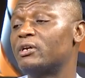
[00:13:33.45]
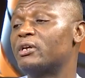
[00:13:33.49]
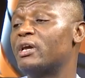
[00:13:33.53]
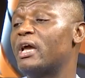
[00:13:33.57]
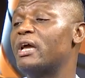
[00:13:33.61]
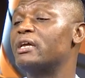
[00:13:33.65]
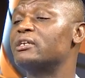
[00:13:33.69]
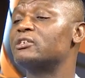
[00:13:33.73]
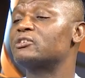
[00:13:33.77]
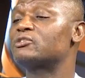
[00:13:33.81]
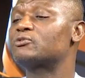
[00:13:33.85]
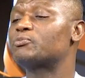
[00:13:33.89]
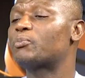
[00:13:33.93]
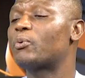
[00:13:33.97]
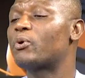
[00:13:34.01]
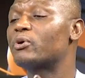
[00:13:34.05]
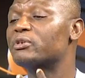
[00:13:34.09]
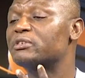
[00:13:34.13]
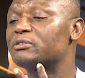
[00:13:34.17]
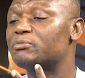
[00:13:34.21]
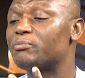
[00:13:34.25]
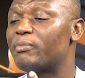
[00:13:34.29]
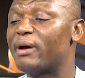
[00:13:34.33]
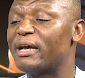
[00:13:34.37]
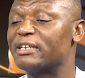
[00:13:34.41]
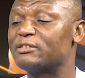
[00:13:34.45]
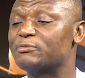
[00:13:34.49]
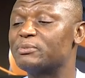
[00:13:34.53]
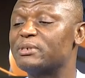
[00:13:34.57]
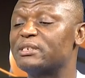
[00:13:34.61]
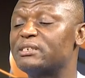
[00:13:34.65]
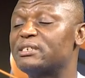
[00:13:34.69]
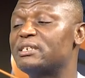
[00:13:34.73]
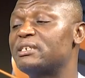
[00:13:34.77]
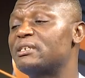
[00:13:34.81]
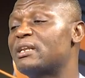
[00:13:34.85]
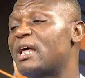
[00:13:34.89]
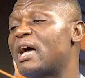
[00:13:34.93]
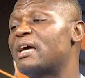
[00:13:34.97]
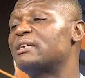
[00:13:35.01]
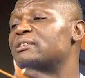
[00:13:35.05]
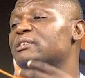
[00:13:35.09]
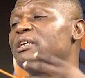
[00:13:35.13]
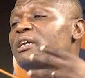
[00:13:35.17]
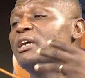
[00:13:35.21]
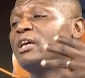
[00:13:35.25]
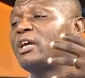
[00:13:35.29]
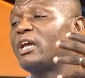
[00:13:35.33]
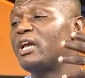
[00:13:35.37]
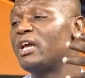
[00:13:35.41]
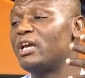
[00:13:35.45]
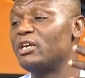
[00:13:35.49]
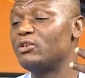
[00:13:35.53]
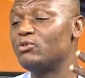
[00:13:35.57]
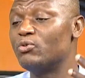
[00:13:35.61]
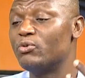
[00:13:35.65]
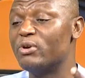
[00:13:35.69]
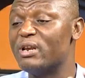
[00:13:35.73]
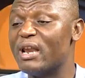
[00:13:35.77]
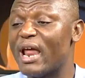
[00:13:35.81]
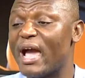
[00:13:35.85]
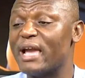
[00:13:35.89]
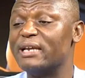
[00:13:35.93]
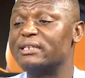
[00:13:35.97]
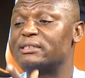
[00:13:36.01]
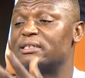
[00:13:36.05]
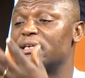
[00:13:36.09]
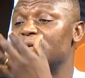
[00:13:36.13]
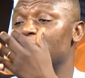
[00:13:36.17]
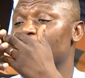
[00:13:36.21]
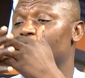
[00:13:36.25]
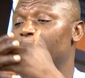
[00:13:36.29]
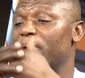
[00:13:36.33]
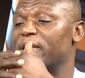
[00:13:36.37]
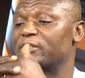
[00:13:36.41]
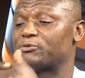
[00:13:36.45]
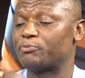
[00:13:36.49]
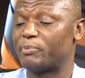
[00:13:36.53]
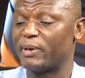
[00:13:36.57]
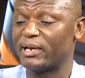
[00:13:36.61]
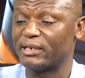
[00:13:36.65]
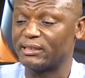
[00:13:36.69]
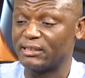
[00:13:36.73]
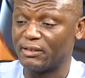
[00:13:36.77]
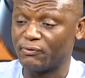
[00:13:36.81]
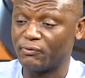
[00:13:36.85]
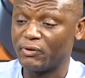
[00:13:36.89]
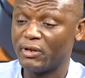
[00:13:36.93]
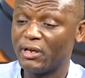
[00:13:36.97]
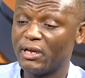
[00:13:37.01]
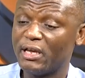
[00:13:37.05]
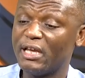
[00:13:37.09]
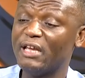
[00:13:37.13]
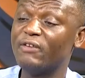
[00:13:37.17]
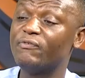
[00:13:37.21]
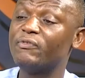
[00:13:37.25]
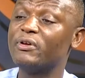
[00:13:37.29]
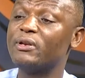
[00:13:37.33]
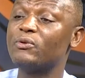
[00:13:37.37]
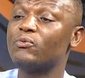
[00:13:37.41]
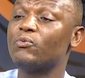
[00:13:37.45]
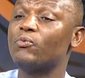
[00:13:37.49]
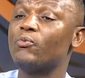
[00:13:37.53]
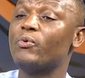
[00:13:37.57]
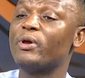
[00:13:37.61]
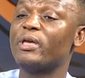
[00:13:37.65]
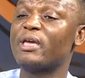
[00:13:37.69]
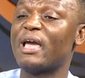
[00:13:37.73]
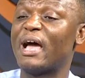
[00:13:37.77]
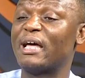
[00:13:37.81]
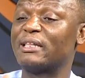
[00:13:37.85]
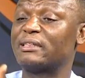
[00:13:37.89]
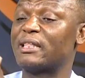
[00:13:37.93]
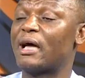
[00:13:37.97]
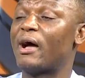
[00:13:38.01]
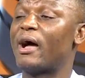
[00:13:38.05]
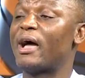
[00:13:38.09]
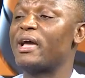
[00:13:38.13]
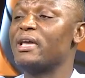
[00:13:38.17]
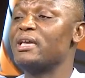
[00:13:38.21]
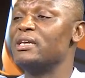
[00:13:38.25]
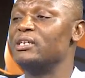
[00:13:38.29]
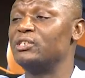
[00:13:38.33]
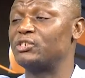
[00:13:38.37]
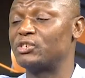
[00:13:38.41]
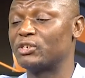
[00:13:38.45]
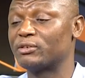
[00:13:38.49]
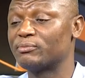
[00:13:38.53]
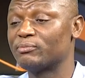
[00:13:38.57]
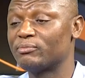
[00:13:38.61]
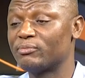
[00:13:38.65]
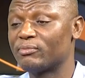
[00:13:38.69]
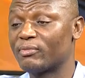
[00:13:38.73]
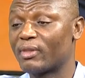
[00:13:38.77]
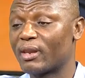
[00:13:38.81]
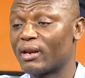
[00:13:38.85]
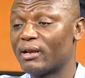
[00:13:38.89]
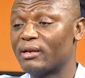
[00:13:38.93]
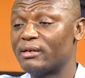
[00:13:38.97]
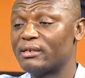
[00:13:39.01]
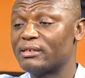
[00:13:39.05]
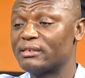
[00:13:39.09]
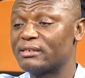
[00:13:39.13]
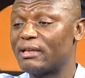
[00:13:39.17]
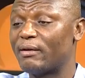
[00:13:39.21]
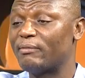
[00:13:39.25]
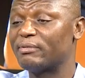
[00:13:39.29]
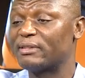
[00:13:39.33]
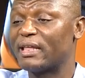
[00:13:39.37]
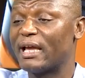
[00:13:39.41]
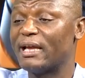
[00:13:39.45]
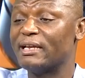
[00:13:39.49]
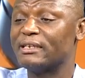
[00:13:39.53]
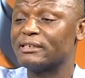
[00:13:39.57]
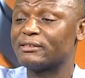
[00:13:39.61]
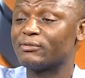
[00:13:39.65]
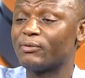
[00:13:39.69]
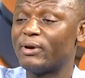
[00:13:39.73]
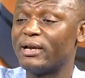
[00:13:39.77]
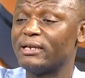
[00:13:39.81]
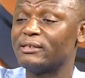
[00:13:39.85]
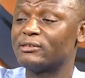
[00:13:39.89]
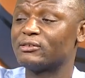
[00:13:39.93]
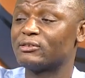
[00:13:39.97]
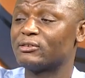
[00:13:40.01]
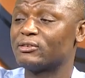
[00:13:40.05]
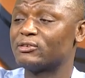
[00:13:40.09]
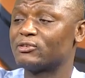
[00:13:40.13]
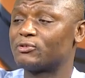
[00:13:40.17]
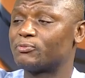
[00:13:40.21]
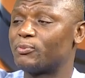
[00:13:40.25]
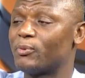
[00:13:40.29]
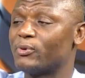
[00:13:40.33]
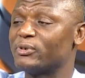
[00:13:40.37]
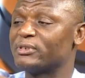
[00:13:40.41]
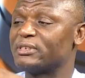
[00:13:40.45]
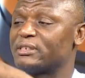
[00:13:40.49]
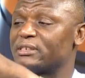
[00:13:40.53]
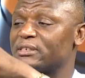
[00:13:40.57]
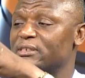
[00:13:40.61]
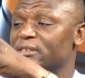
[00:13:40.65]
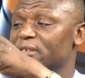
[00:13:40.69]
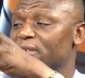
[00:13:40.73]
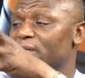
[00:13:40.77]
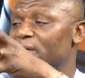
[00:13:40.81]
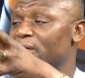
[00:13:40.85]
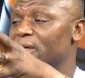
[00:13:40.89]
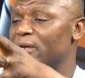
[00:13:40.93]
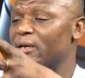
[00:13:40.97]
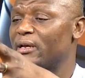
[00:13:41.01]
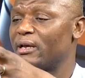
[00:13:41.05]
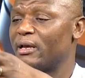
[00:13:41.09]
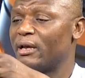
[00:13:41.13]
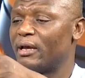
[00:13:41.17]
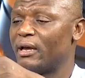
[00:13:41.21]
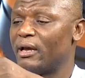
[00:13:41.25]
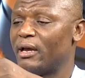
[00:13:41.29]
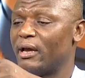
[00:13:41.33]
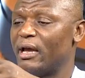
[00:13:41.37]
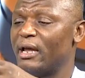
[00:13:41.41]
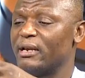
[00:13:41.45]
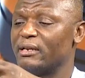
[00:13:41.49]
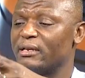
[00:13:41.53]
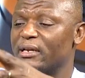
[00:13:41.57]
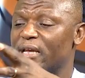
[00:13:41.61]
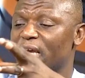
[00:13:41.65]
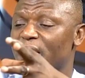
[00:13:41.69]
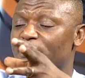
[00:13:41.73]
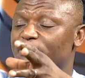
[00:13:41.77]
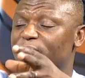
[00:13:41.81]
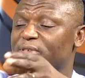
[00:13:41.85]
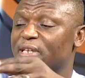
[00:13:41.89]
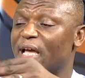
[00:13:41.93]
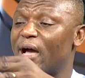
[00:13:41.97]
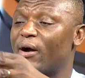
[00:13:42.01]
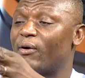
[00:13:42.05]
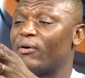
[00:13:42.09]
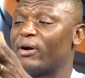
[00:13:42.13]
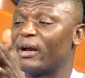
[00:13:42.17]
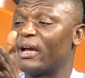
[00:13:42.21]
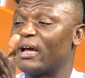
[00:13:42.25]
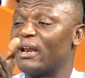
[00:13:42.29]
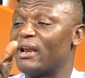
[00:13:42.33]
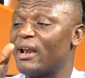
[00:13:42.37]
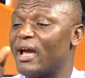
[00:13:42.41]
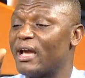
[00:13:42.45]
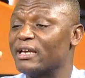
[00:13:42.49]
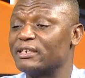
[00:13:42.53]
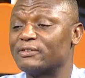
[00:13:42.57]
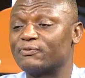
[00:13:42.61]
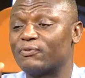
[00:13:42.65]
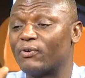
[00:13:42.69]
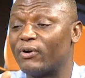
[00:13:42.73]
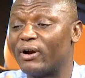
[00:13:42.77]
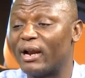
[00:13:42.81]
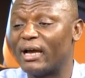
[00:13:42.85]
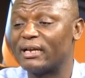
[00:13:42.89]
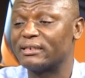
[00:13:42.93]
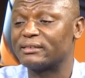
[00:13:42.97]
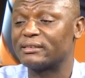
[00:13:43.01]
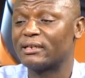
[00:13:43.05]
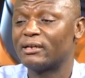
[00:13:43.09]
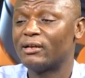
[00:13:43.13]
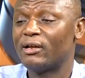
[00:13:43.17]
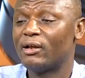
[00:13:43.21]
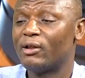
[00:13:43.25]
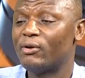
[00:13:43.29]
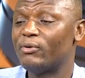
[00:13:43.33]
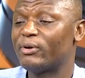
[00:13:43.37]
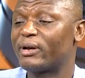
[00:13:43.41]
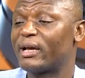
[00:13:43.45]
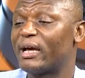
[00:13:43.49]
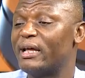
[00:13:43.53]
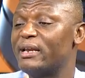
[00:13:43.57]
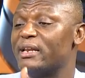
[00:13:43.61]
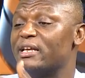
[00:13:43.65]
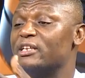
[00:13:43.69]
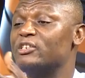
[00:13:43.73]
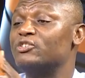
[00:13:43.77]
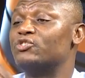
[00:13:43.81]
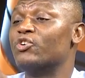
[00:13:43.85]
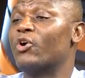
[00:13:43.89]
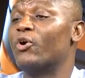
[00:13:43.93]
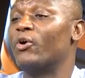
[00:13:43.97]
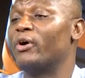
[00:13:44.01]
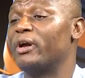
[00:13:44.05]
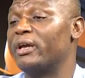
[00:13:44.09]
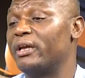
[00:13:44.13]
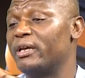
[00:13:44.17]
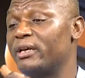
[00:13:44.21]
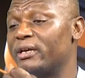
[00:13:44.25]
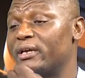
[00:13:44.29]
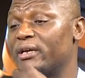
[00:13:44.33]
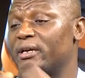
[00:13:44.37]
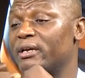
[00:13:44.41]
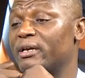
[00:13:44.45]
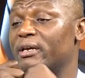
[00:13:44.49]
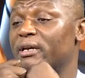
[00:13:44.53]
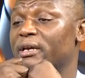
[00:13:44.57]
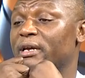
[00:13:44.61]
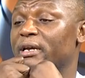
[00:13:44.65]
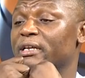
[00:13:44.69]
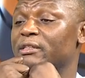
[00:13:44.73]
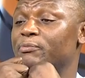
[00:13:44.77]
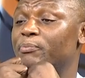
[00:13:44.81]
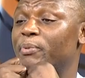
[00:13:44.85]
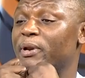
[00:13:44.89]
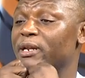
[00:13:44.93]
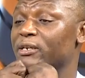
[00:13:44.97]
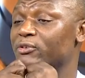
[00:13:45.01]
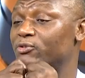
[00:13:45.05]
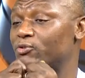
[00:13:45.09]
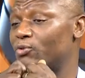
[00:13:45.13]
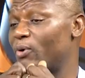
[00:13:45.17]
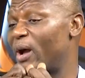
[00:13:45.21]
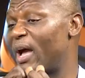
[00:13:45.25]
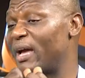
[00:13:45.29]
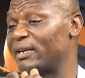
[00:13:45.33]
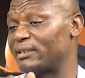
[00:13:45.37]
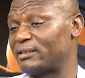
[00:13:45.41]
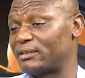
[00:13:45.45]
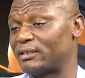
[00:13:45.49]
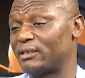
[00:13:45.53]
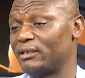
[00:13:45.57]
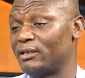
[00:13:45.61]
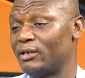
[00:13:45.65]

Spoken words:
And sports must be seen as a uniting perspective. Even we at our age, sometimes when sports and games are organized for us, look at the joy it brings to us.